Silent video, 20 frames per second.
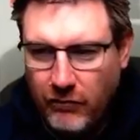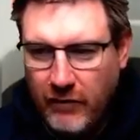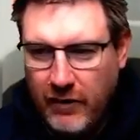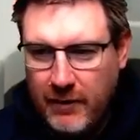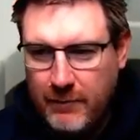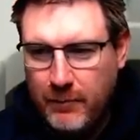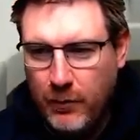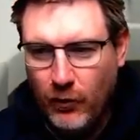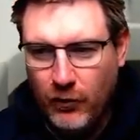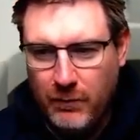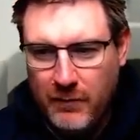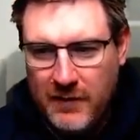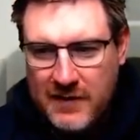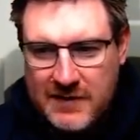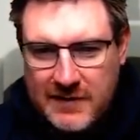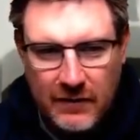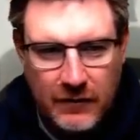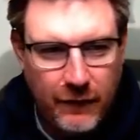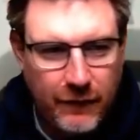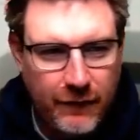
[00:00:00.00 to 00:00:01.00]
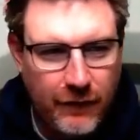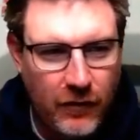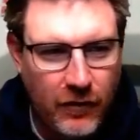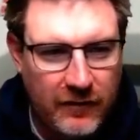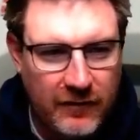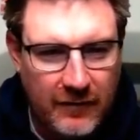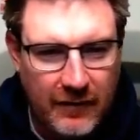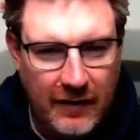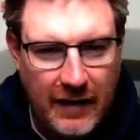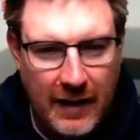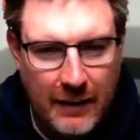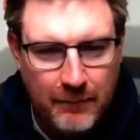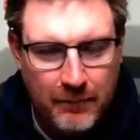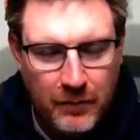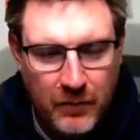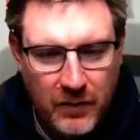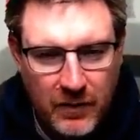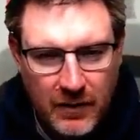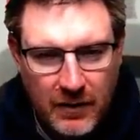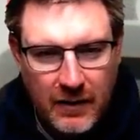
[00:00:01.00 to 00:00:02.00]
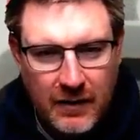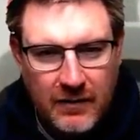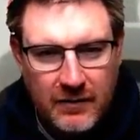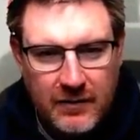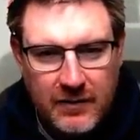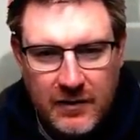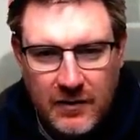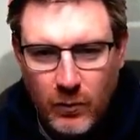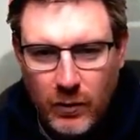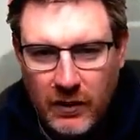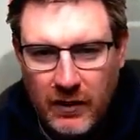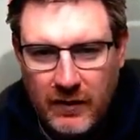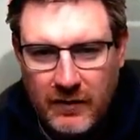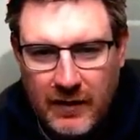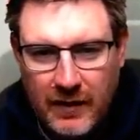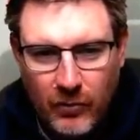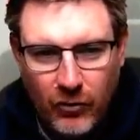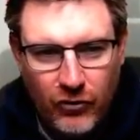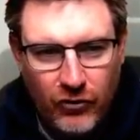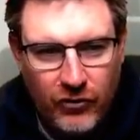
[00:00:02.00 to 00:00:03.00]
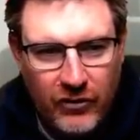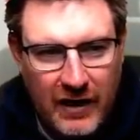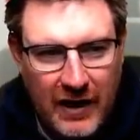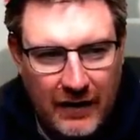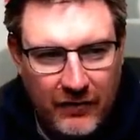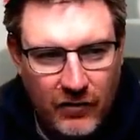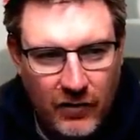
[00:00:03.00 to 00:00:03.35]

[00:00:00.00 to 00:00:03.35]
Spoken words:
Red Bulls missed at the first lap. Didn't want to double stack.